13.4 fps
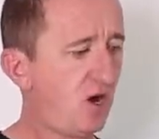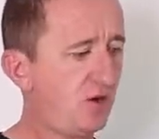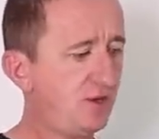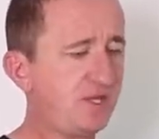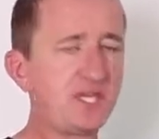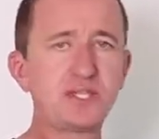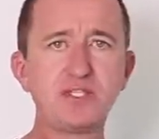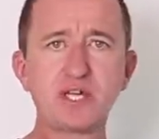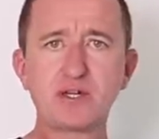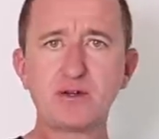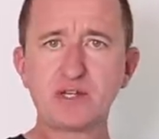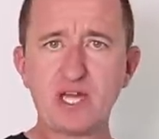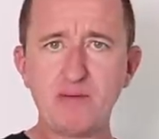on this
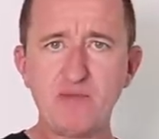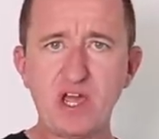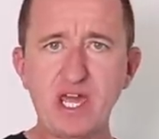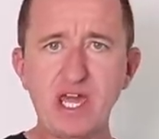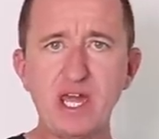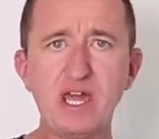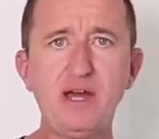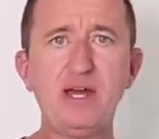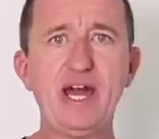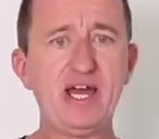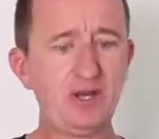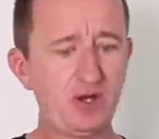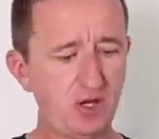Nikon camera here
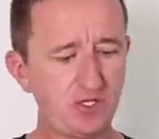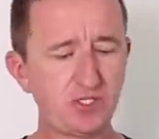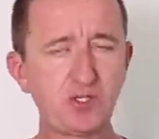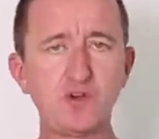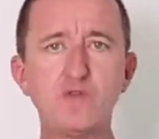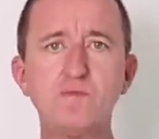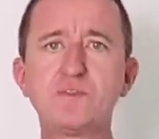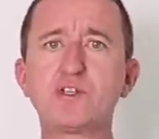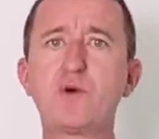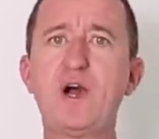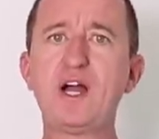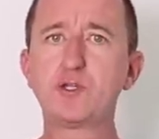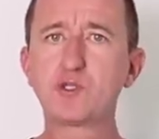and I zoom
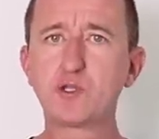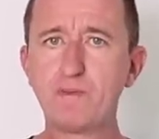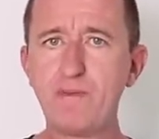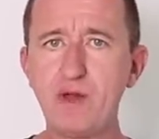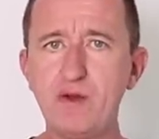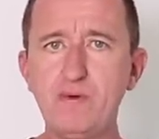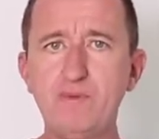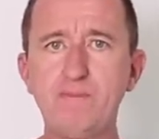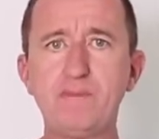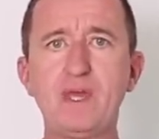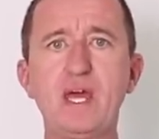to 100 mil,